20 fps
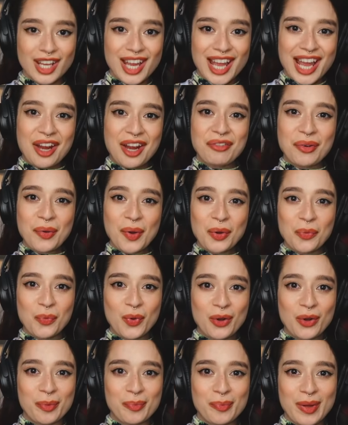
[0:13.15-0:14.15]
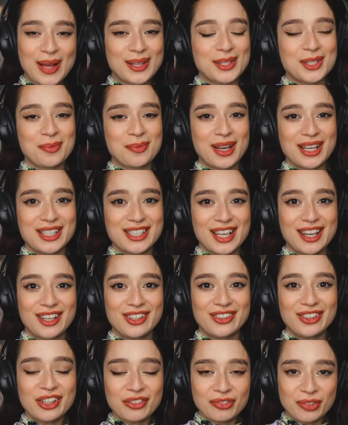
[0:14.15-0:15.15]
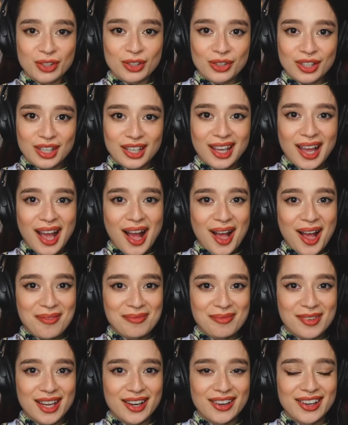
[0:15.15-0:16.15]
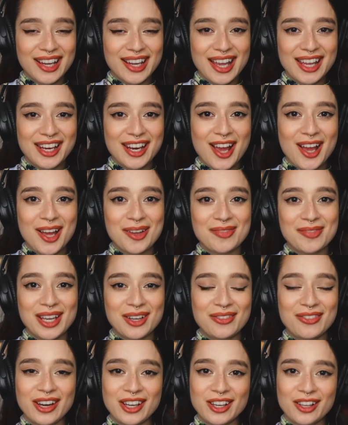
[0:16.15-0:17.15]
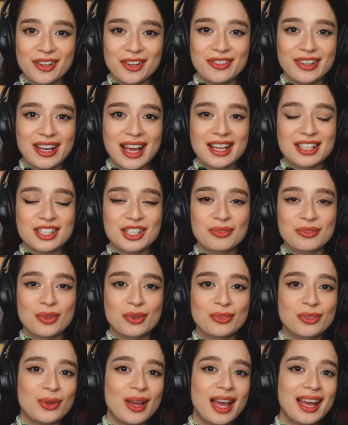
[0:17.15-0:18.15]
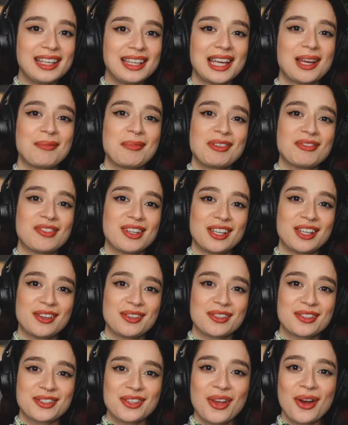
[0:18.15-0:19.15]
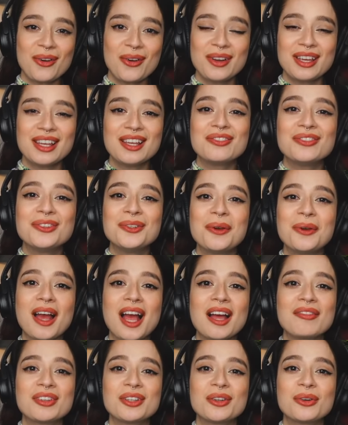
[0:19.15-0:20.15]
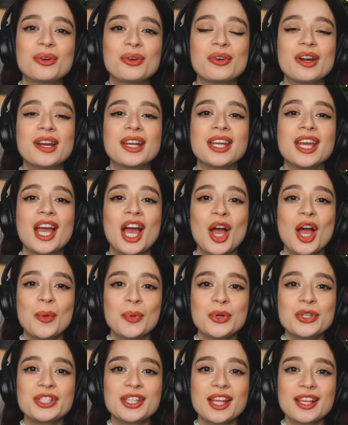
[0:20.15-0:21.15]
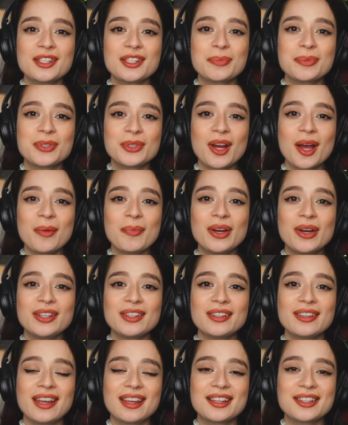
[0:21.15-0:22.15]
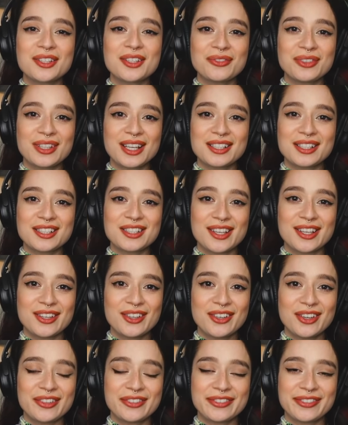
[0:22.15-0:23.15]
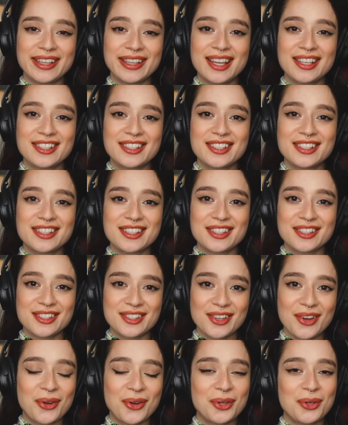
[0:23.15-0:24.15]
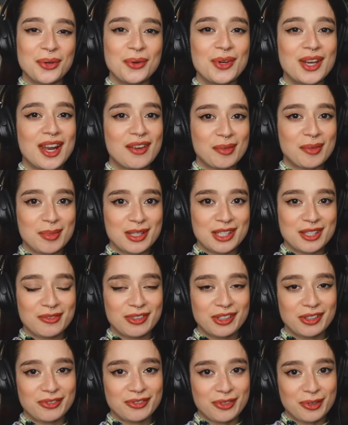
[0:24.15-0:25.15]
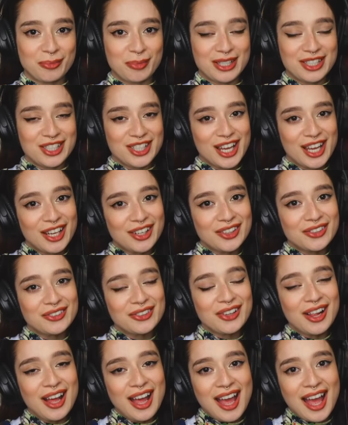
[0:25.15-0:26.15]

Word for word: Hey everyone, and welcome back to my channel. If you're new here, I'm Mary and I make regular reaction, review and gaming videos, so if you haven't already, push that subscribe button and don't forget to turn on notifications so you never miss a video from my channel.